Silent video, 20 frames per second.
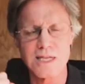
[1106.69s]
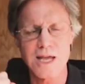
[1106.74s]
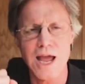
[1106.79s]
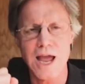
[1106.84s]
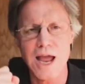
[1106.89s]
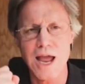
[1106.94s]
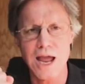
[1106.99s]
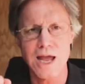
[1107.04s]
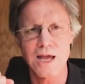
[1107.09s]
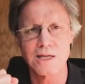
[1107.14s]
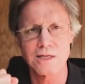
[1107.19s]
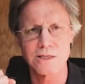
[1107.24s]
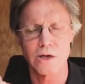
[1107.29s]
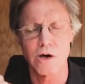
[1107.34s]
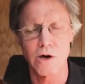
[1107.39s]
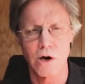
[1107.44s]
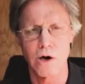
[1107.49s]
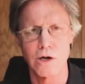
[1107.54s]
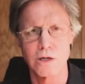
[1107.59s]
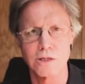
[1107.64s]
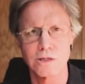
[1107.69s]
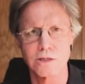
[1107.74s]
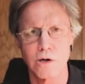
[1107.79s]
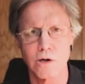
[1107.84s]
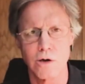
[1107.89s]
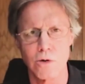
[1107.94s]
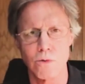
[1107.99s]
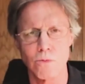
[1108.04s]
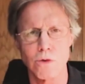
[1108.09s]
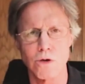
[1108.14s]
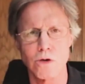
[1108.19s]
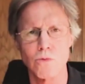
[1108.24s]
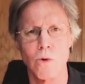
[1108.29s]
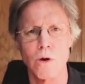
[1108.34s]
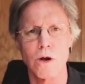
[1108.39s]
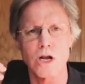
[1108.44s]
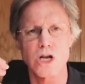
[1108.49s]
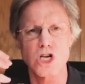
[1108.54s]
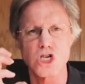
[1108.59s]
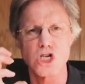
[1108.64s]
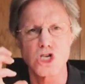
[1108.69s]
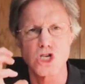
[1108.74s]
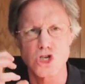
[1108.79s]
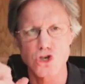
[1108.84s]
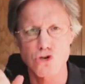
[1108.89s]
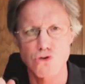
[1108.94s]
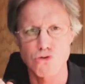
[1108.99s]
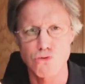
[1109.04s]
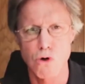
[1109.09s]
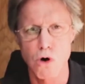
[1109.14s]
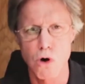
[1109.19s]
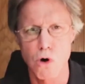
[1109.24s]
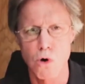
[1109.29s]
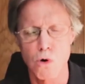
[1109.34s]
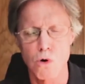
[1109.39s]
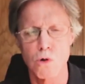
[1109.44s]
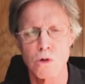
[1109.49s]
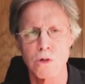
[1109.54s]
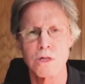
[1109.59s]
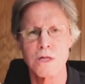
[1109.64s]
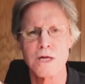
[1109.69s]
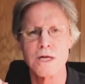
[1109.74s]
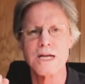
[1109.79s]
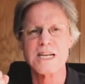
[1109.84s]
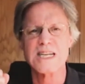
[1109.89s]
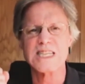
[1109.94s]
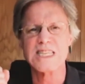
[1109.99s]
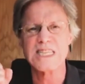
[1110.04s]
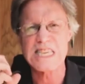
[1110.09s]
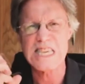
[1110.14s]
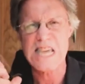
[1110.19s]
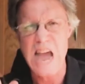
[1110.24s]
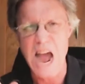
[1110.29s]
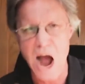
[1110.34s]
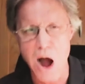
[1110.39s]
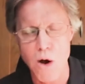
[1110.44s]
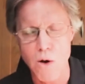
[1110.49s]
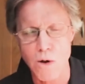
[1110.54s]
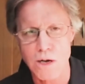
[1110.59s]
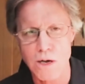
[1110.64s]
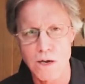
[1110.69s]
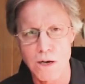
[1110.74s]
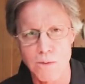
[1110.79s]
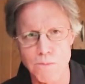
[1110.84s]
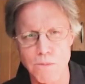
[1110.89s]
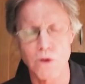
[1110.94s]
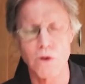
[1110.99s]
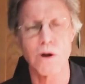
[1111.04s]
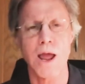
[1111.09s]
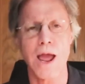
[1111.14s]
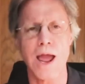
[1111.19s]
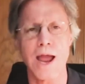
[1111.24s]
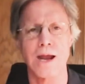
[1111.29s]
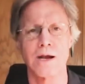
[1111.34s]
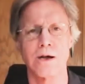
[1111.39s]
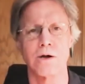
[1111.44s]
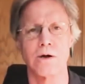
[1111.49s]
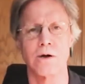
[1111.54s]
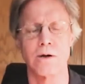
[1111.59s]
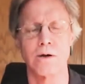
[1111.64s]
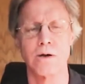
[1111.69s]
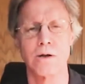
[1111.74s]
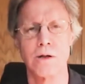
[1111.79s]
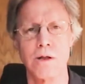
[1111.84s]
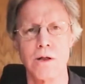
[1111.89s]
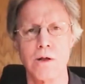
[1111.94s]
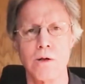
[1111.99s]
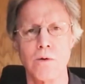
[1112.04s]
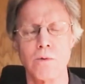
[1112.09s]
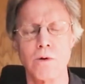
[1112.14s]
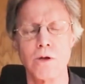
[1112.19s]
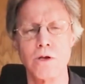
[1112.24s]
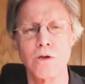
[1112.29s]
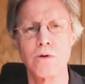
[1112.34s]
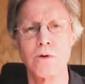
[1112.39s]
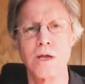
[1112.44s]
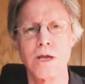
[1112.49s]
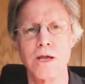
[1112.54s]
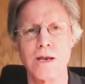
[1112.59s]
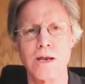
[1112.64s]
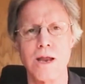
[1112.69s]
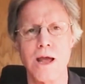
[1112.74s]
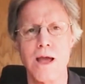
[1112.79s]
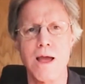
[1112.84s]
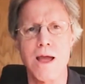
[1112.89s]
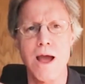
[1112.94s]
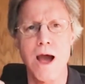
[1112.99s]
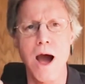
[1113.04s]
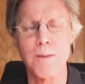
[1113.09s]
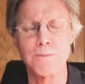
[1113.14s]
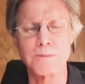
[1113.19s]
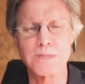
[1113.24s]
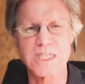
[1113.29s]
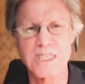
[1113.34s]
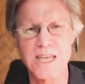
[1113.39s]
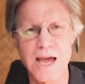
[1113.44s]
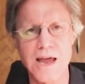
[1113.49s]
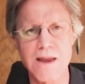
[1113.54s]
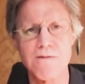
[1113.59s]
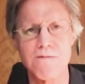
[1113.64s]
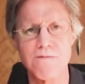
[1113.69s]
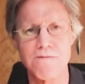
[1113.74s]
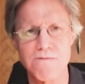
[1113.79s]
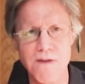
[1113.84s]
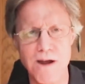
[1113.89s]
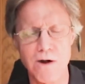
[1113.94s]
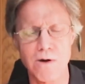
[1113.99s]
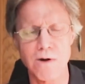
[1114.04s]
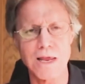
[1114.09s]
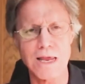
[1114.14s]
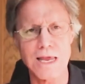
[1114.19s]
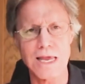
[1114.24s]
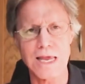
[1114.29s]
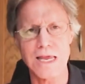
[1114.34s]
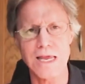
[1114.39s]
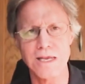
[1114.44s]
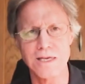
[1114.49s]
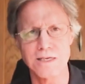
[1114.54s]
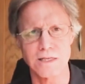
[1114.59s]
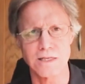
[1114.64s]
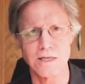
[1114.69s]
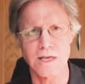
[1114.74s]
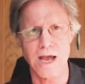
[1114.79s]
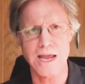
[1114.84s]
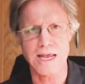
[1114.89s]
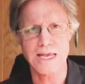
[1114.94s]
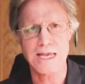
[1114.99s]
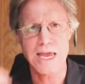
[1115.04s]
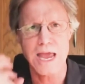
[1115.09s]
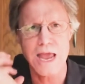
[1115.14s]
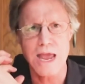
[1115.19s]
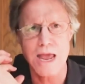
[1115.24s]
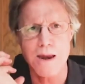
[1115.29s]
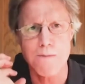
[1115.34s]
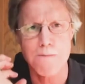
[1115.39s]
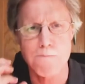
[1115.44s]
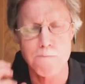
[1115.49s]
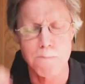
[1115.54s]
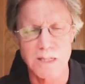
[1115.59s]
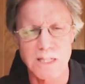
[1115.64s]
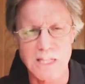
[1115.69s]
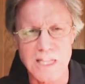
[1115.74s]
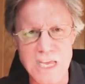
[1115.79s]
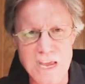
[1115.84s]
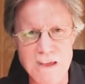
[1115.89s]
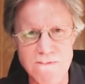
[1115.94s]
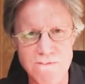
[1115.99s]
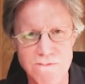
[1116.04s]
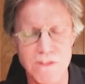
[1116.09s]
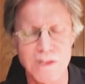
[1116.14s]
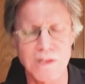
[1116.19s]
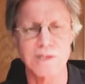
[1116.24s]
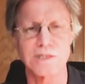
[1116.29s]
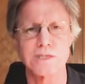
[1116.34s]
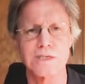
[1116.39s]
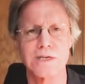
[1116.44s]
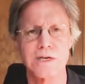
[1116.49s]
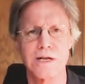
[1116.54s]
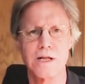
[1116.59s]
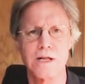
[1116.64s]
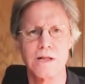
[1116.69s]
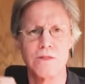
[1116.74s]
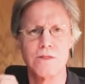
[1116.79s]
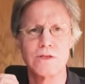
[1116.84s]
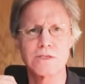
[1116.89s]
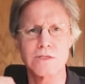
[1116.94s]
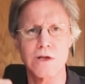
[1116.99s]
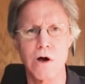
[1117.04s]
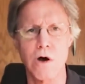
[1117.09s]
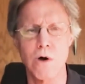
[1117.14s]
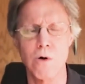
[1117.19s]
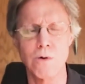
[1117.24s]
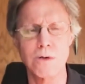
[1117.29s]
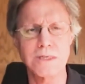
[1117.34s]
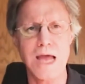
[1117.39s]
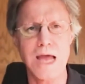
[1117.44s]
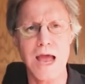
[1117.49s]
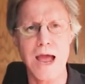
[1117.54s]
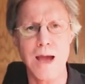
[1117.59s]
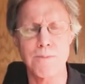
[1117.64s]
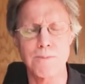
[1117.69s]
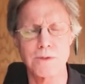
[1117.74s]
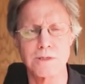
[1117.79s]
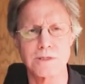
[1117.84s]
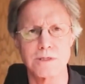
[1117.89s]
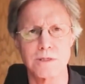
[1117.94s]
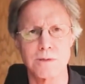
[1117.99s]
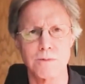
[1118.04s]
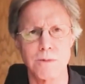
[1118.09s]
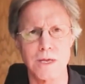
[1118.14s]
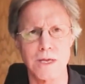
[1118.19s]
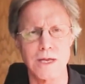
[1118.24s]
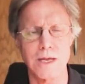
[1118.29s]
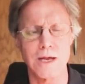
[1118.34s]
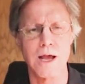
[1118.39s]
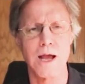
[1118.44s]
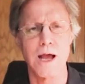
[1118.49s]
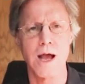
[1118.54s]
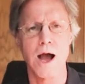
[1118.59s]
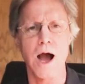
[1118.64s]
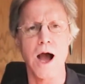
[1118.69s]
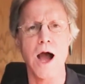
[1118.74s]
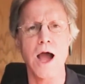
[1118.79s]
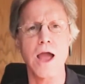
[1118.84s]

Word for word: in the hands on zone, when you want to control the outcome, you're in anger. When you get upset very easily. I can't believe this. This always happens to me.